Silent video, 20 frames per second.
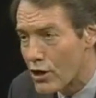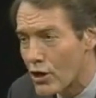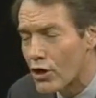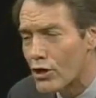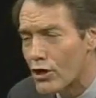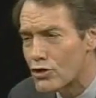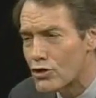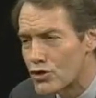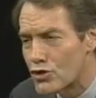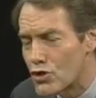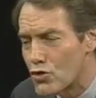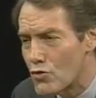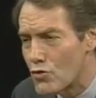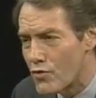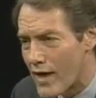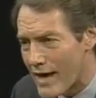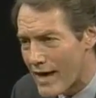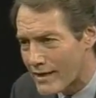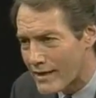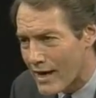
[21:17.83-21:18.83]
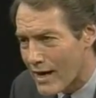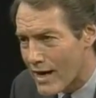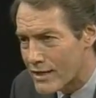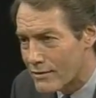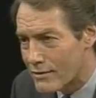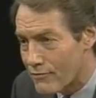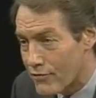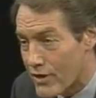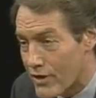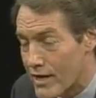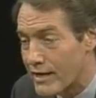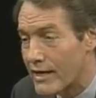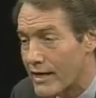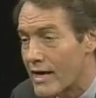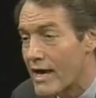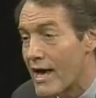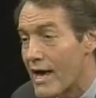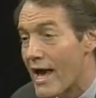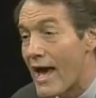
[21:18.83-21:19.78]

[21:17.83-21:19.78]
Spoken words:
could do that kind of thing,